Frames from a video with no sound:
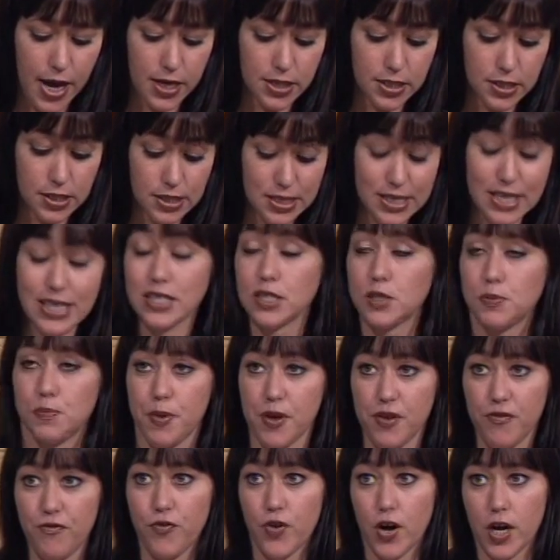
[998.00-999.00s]
since
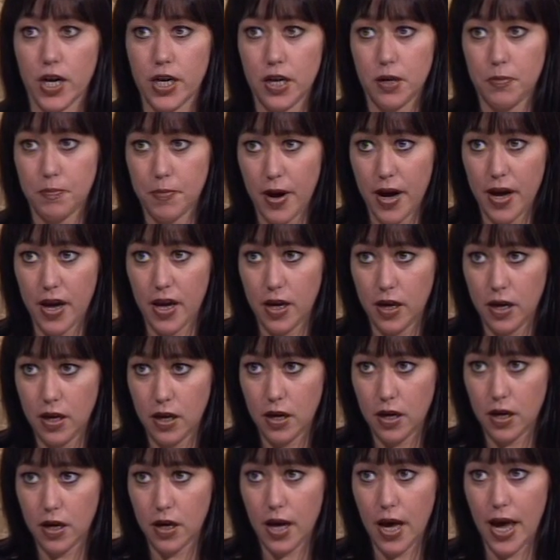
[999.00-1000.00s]
befriended my
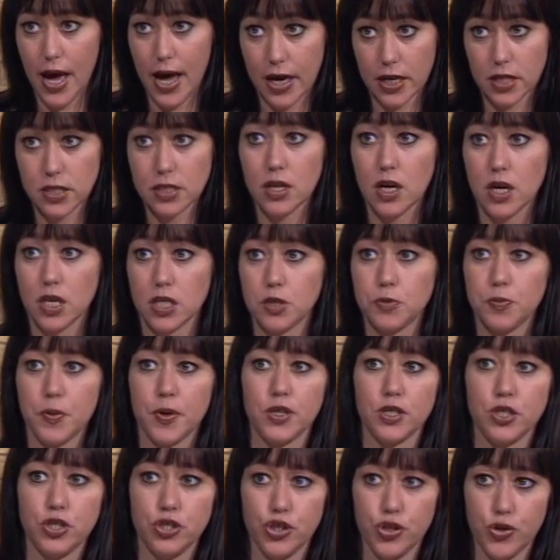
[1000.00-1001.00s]

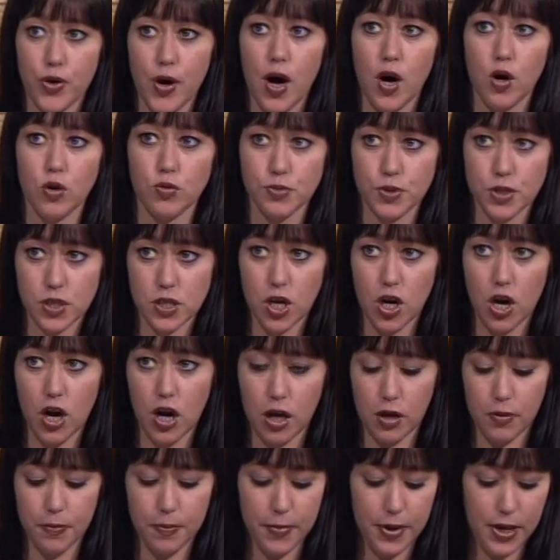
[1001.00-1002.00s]
ex-husband to help
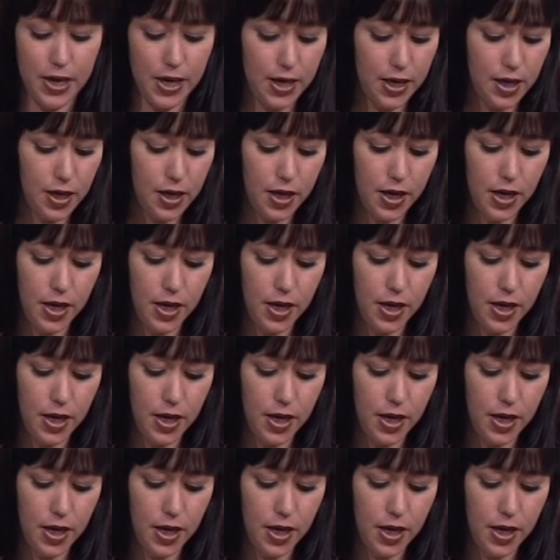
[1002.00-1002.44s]
stalk me.